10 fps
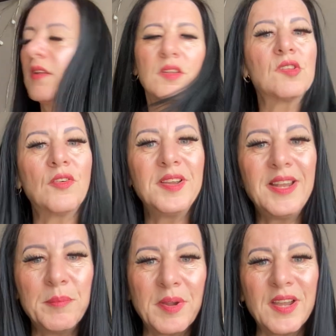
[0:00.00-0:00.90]
Sorry,
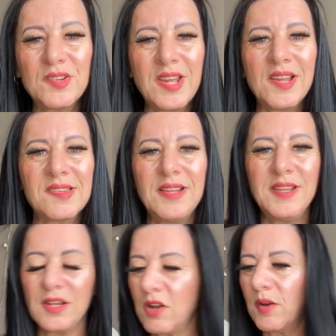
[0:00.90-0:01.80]
Libra, they're testing
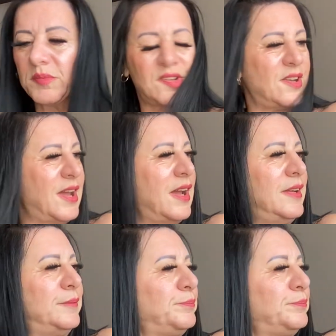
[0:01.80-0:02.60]
the alarms today.